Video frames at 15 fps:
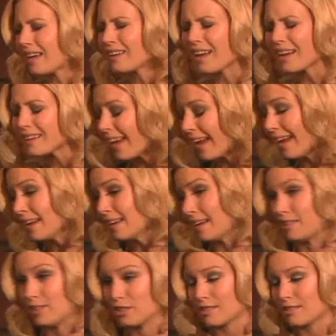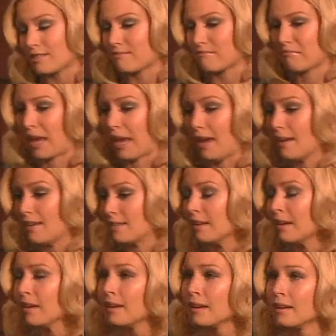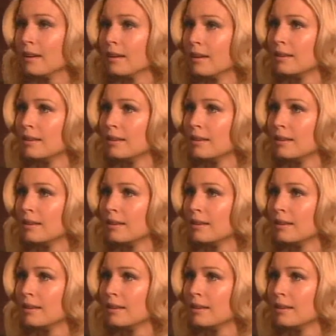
I, I can't. I just no, I don't can't. want you to be polite and